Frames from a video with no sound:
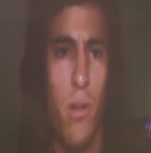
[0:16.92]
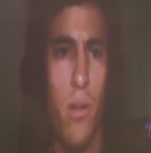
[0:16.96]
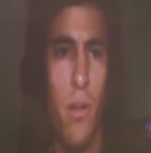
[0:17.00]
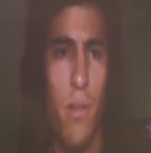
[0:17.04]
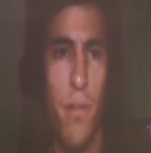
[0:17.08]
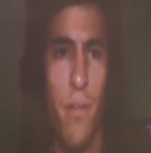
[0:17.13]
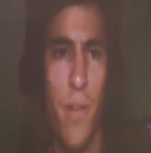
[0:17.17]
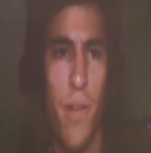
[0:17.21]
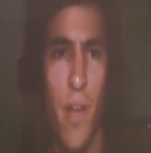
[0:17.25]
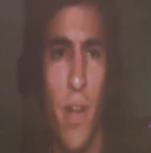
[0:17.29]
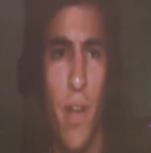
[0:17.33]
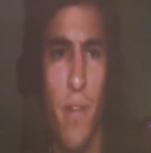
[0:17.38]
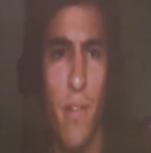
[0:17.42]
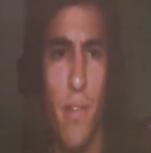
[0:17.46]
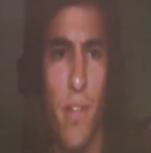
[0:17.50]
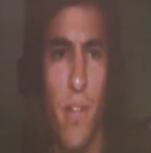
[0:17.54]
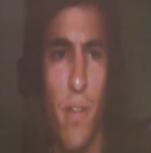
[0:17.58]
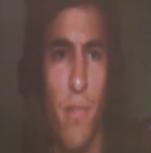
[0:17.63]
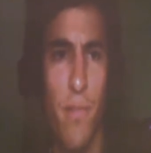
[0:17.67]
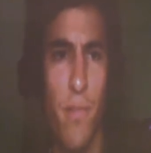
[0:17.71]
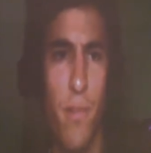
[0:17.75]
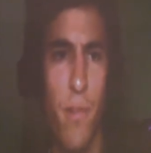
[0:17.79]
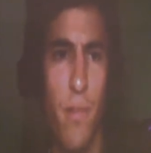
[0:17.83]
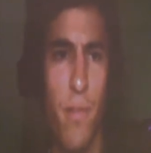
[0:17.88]
the kind of
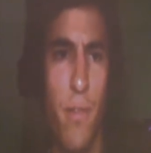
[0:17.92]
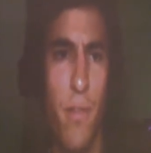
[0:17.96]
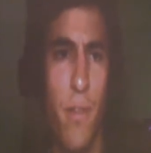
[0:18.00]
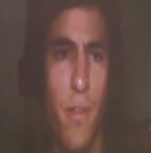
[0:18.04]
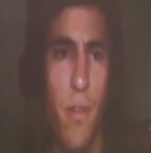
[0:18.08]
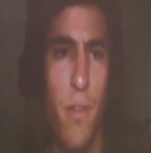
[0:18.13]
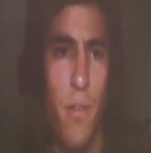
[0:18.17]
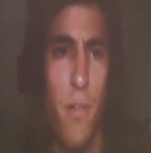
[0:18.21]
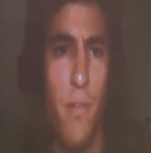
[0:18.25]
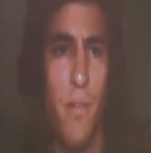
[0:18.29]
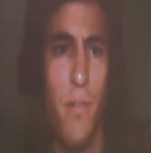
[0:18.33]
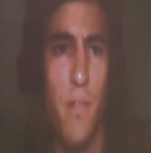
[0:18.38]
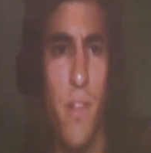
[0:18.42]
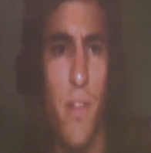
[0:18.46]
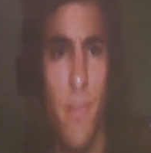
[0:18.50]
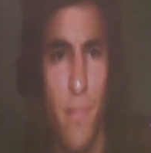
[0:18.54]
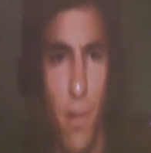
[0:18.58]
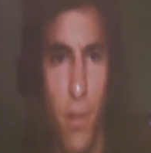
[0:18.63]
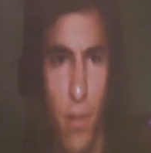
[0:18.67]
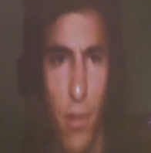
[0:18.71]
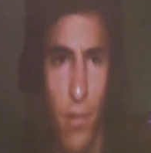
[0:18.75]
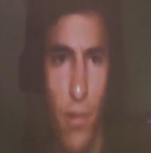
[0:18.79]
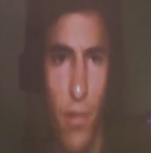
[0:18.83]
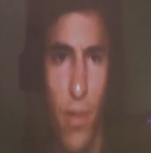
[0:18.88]
suffering that,
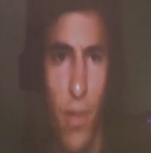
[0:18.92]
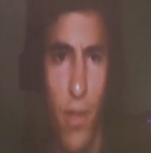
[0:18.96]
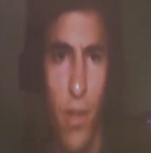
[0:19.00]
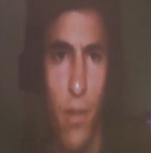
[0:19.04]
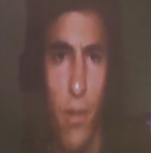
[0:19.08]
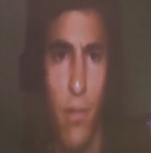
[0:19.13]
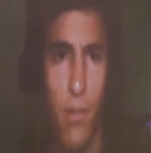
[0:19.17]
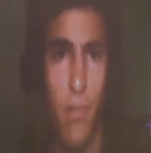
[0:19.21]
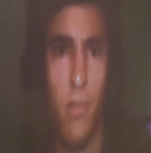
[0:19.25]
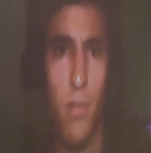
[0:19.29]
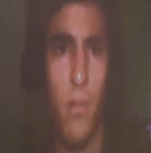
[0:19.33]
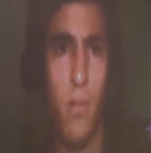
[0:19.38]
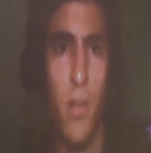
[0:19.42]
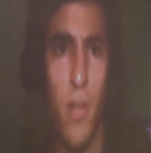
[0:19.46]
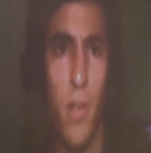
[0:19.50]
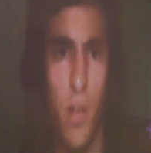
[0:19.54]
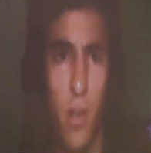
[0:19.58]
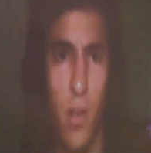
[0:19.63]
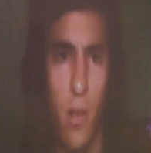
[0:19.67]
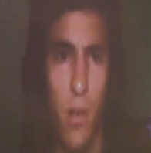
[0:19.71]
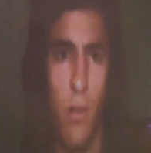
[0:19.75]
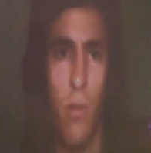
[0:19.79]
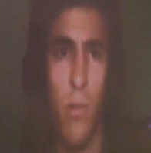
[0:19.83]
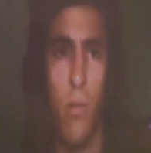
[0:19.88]
suffering that,
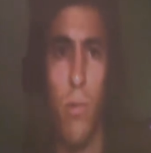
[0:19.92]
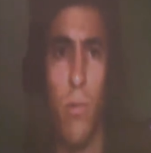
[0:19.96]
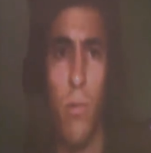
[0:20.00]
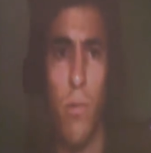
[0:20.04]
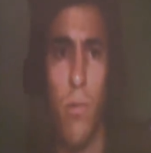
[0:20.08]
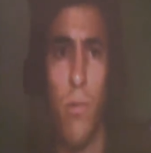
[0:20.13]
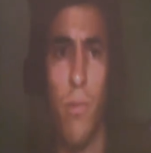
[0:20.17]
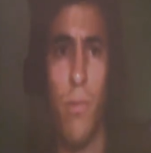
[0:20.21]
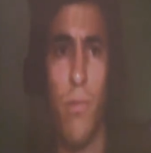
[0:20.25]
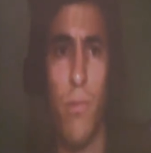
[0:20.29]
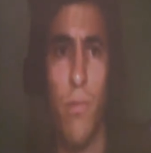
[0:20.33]
uh,